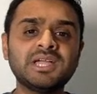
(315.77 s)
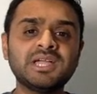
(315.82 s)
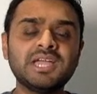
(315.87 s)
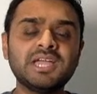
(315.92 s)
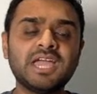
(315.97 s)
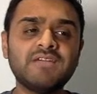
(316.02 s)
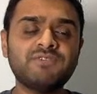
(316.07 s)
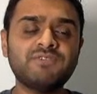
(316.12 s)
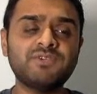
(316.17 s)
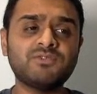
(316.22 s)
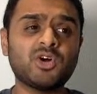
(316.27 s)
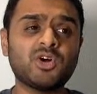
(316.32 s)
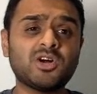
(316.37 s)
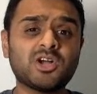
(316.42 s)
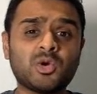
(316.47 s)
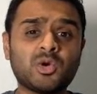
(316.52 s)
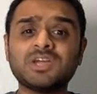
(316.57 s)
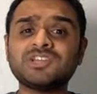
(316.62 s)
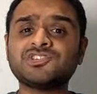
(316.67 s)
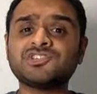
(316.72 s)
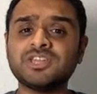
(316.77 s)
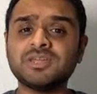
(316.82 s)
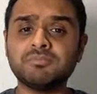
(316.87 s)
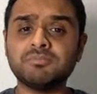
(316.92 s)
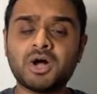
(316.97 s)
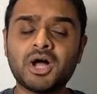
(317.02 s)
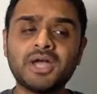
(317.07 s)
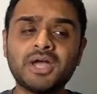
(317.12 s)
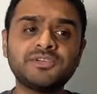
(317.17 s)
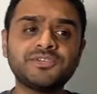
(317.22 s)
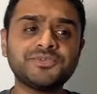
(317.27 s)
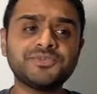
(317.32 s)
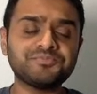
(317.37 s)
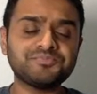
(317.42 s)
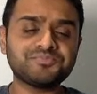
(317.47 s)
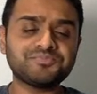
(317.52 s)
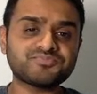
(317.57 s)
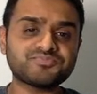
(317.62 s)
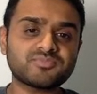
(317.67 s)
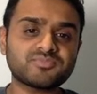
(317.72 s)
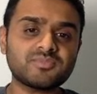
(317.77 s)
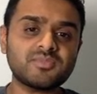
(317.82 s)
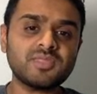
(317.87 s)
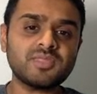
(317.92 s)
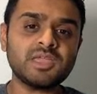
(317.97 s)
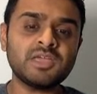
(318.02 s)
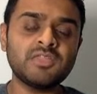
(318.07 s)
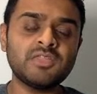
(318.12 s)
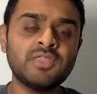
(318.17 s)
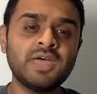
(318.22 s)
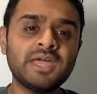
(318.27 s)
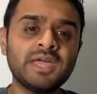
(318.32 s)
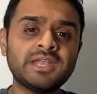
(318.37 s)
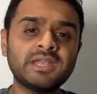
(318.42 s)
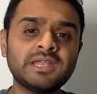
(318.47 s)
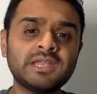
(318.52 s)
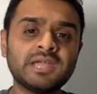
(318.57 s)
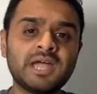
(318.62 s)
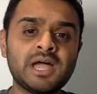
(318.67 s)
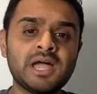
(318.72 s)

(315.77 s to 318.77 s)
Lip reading: if you've got a question in mind, then